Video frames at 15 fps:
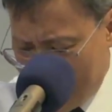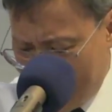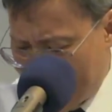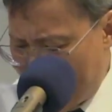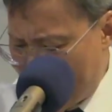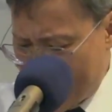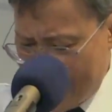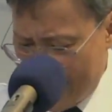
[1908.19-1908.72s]

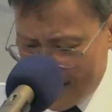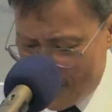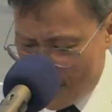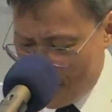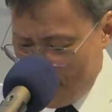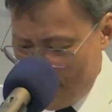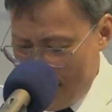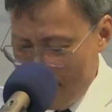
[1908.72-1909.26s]
kicking and
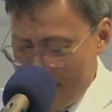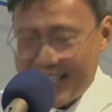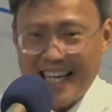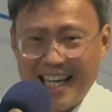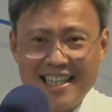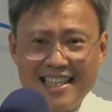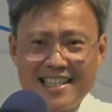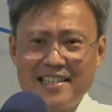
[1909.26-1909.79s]
screaming
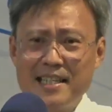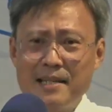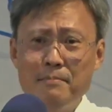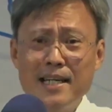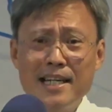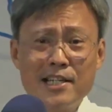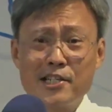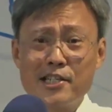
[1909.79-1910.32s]
at his
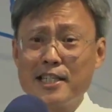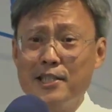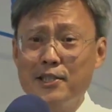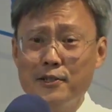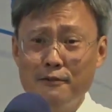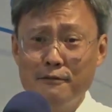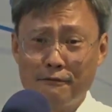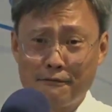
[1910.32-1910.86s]
diminishing
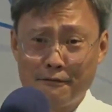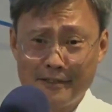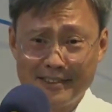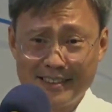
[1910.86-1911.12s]
youth.